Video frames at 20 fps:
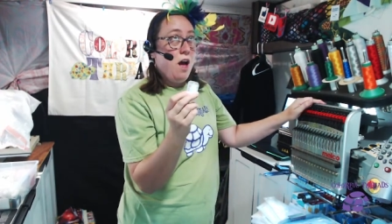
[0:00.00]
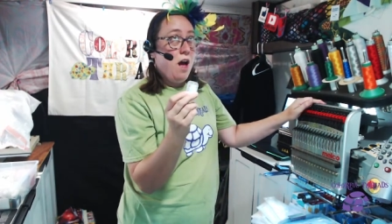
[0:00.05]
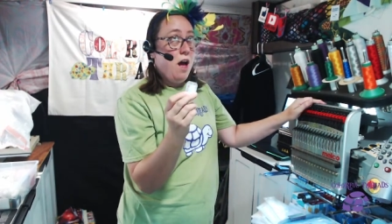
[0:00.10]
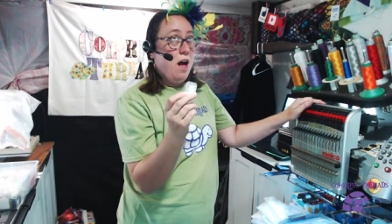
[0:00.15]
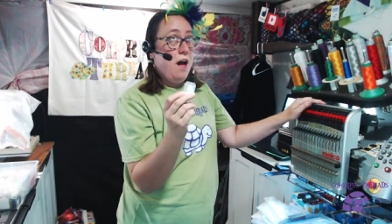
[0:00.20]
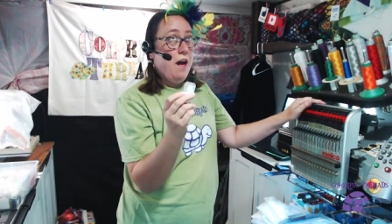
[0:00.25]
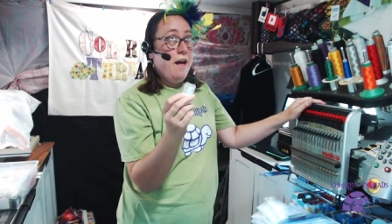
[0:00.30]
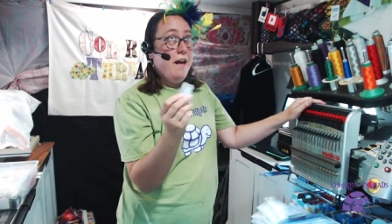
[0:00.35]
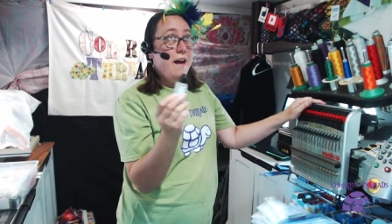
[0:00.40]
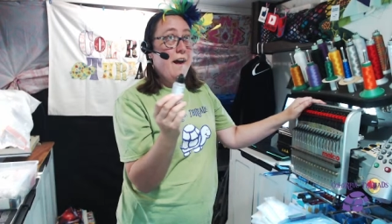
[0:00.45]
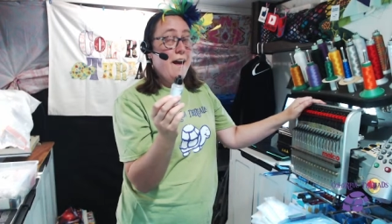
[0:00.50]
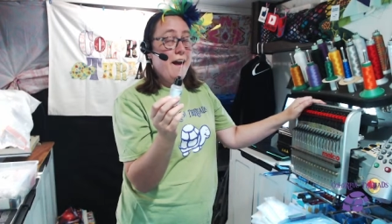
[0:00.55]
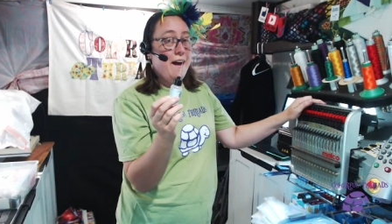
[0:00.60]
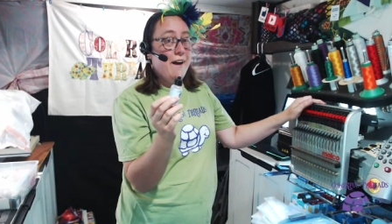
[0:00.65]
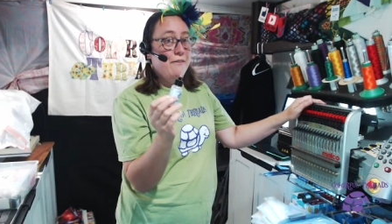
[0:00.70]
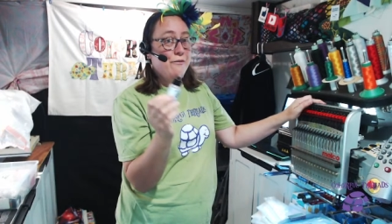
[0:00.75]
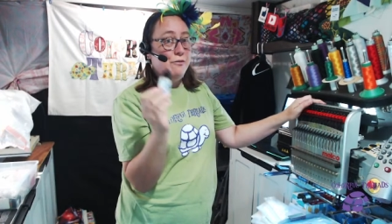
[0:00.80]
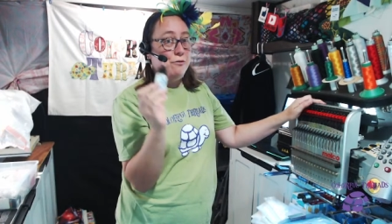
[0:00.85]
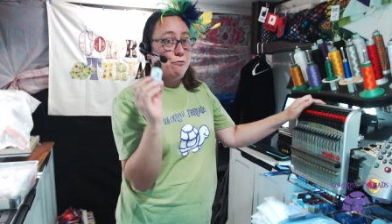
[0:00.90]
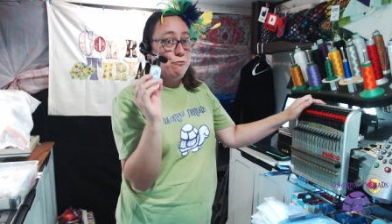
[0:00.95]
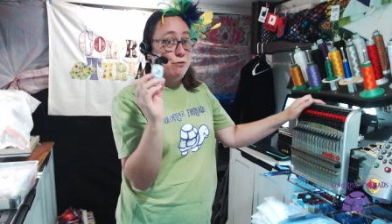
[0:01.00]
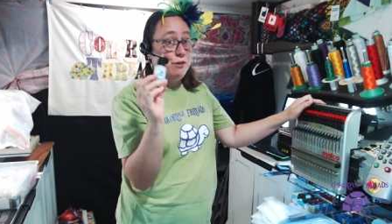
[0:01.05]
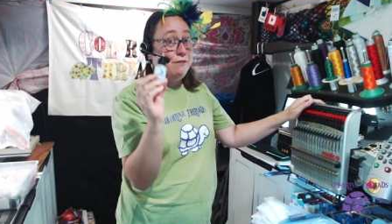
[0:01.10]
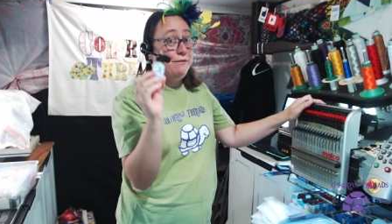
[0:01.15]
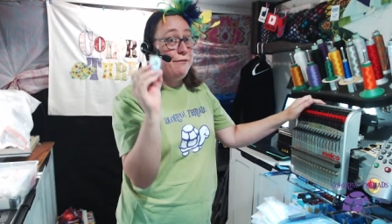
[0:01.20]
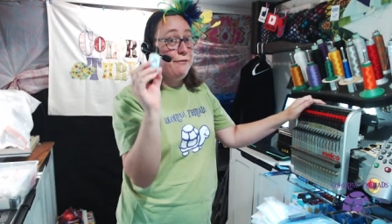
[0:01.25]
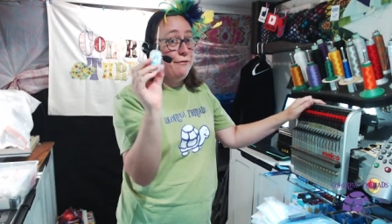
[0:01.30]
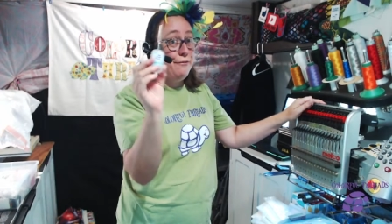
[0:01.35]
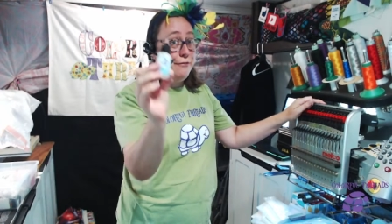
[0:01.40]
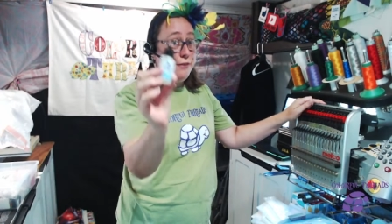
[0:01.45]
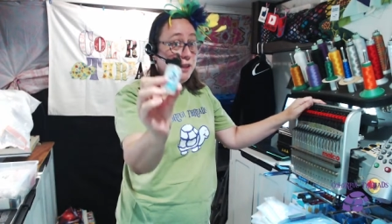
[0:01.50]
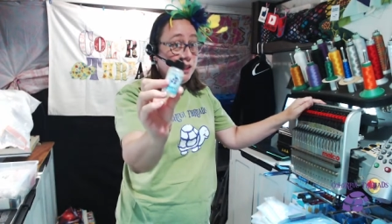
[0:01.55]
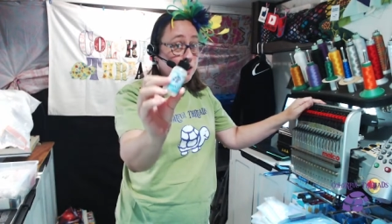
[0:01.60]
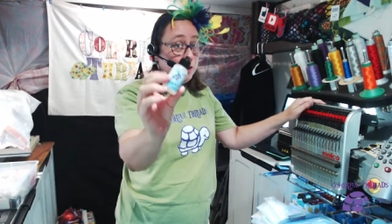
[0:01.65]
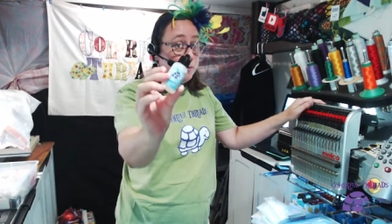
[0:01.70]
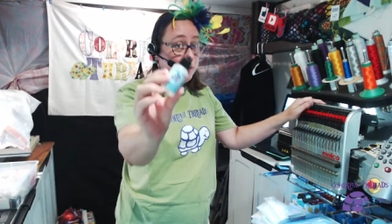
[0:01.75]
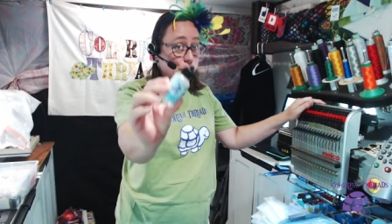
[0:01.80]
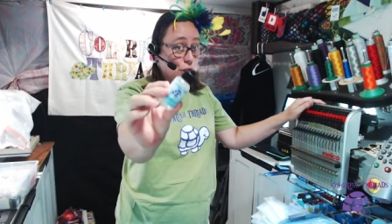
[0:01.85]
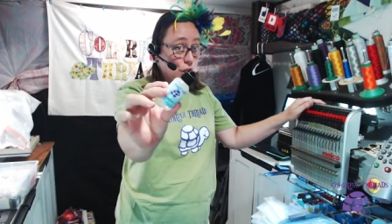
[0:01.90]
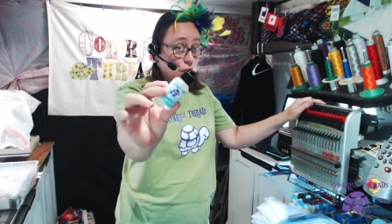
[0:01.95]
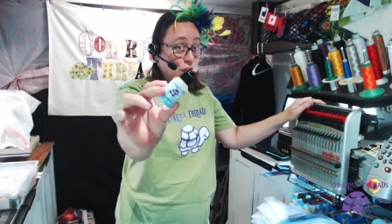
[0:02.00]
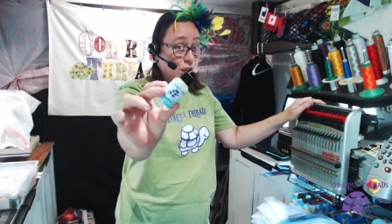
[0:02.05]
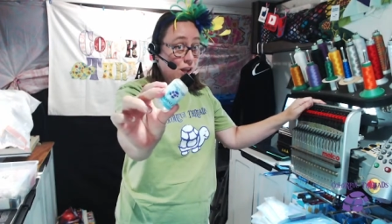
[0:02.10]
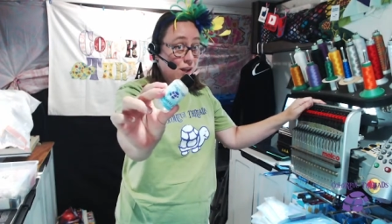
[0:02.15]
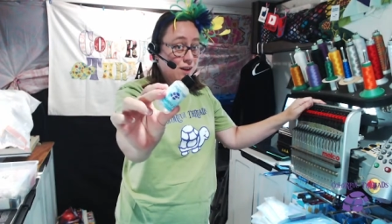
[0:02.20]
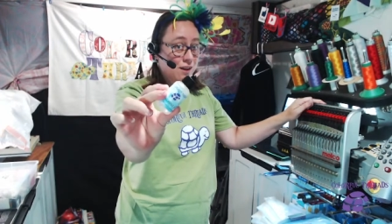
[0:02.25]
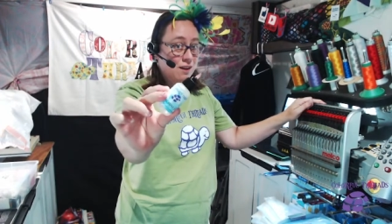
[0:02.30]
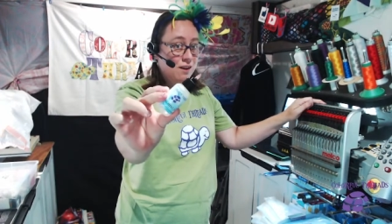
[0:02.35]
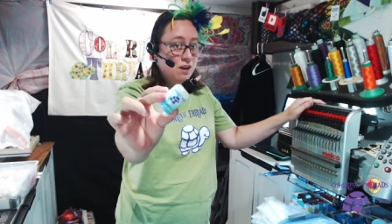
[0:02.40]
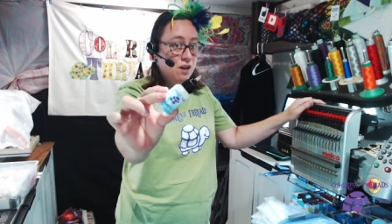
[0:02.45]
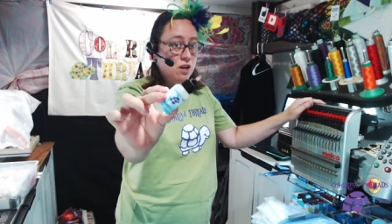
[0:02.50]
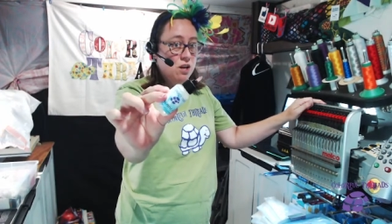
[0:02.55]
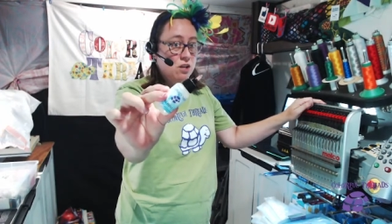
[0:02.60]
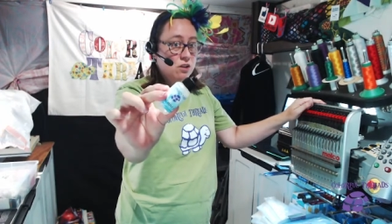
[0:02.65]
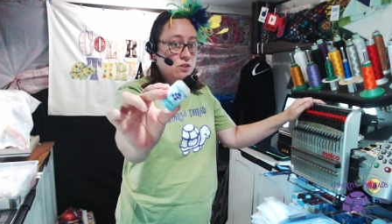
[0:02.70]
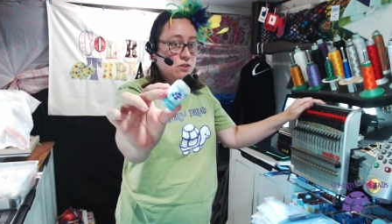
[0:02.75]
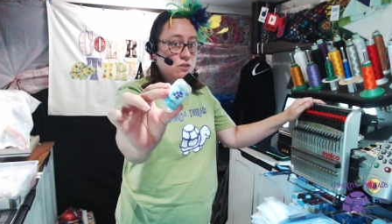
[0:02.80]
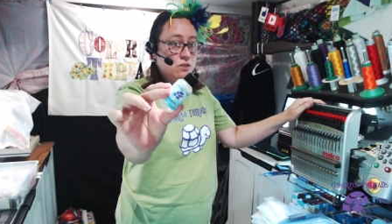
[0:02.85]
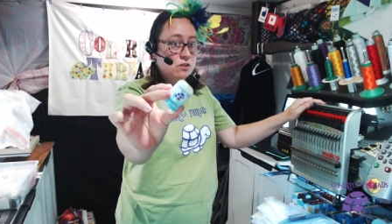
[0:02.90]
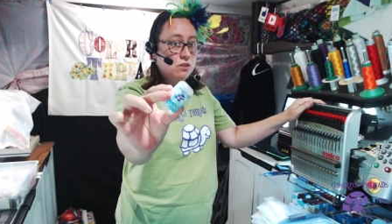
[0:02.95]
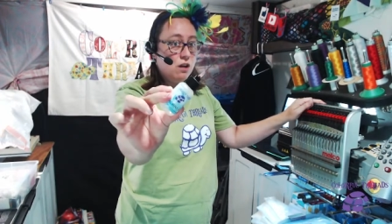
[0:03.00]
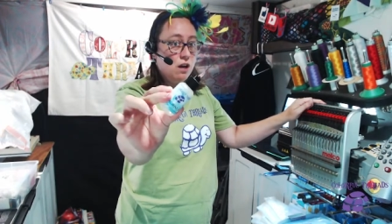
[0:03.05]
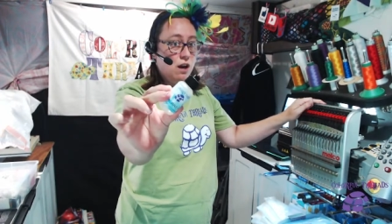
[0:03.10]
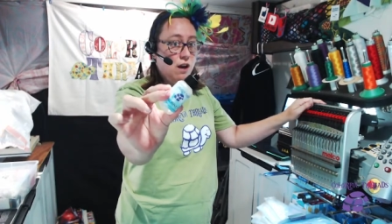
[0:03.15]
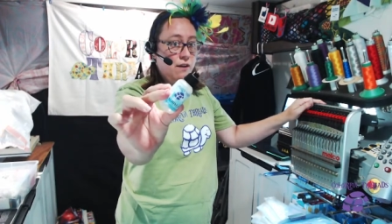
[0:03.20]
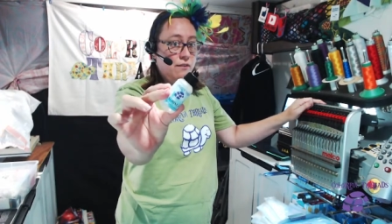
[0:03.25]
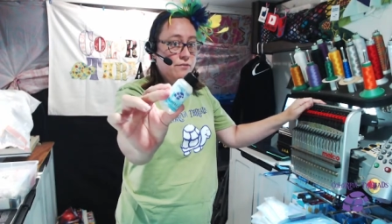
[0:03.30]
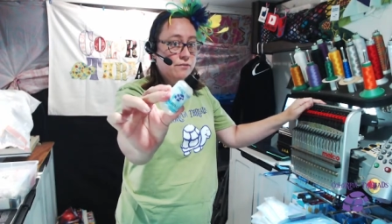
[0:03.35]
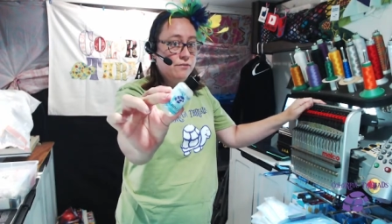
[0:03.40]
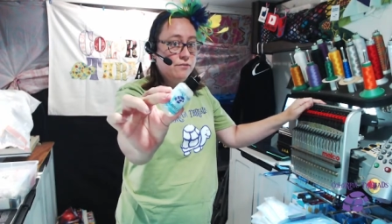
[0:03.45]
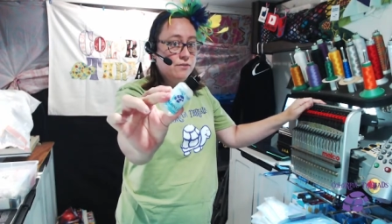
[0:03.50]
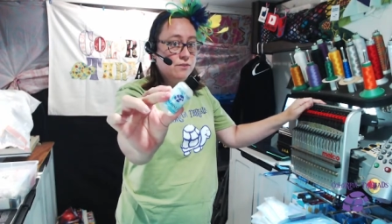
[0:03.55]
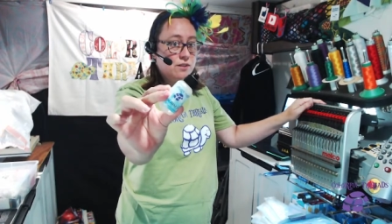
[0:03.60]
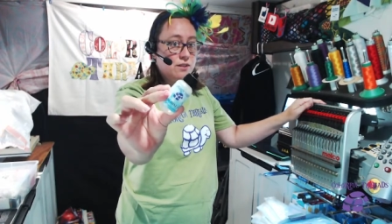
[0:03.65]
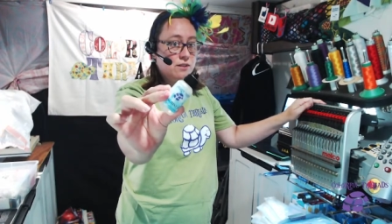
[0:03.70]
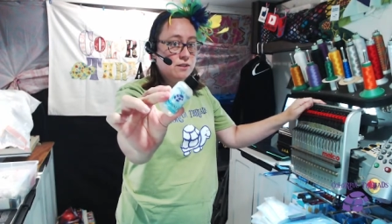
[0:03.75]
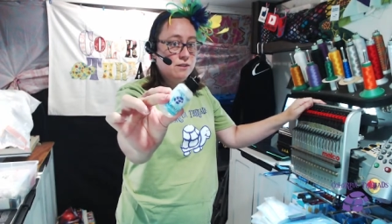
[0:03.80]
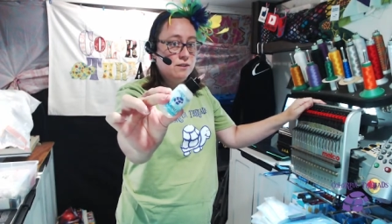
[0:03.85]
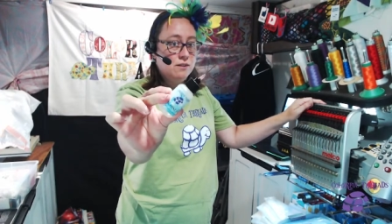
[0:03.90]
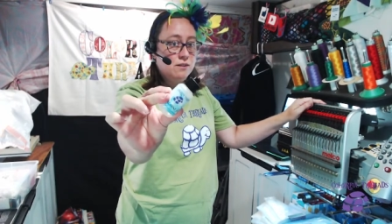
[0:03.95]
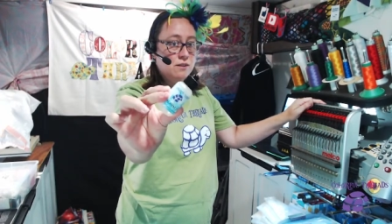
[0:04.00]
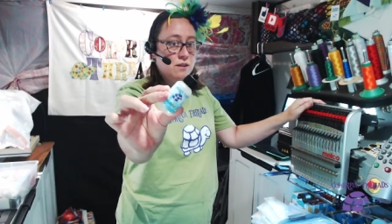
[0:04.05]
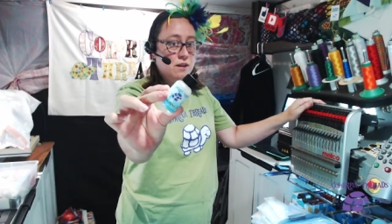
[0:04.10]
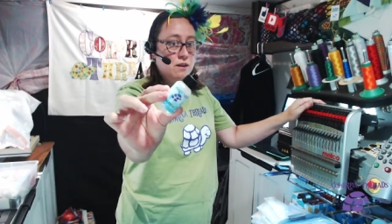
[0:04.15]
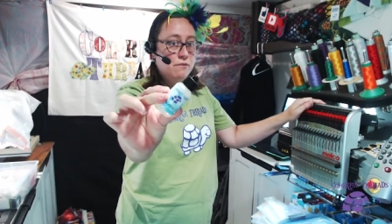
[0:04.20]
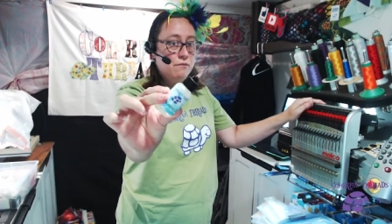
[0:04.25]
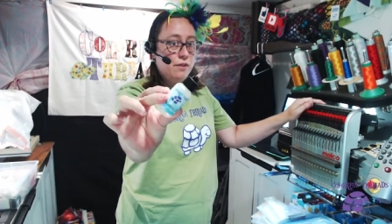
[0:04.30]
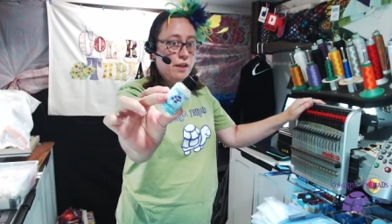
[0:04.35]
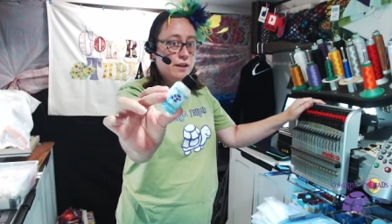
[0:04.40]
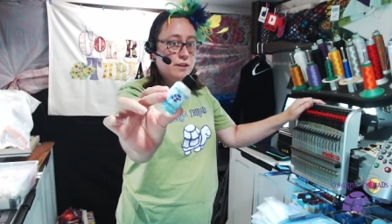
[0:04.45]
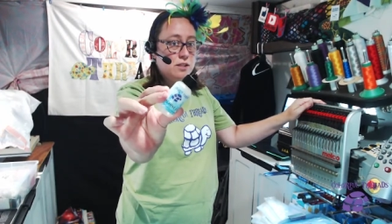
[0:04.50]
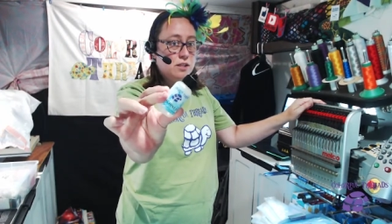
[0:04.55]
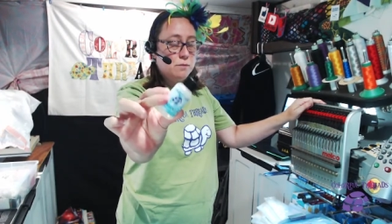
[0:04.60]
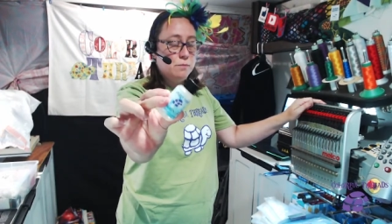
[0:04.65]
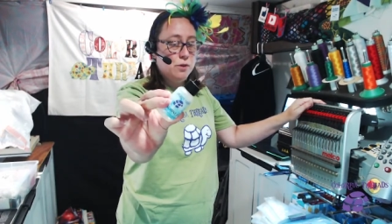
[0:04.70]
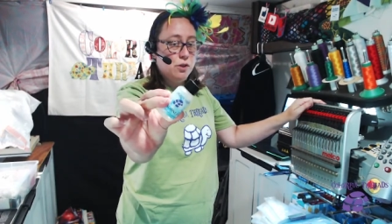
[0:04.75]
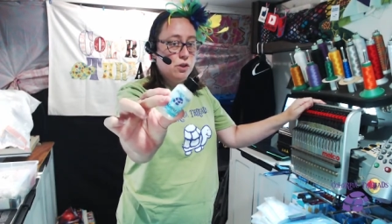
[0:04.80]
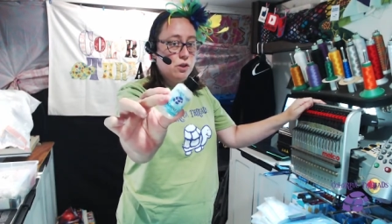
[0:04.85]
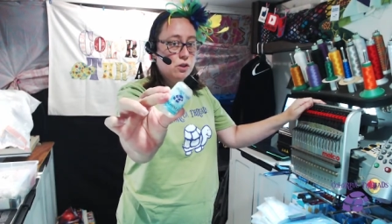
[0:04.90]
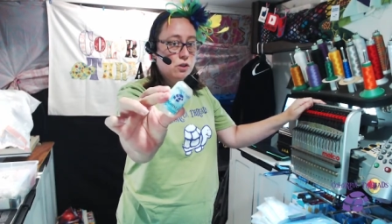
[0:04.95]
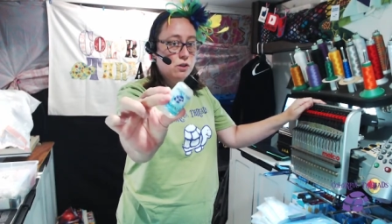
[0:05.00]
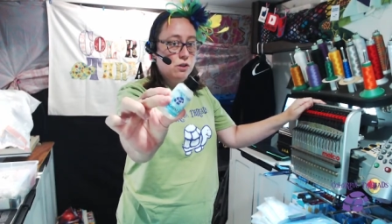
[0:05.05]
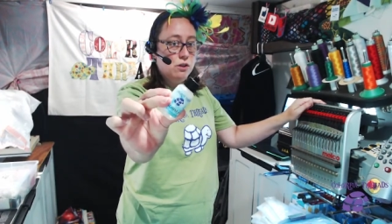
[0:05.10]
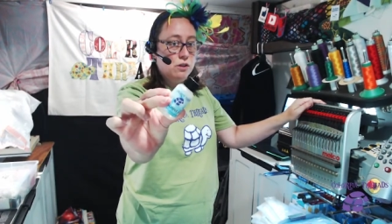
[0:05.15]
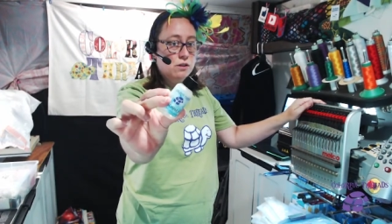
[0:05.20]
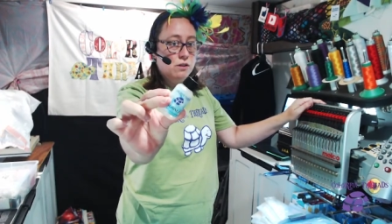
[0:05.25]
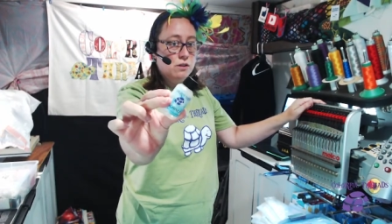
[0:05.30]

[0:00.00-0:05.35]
I have refillable, soft, flexible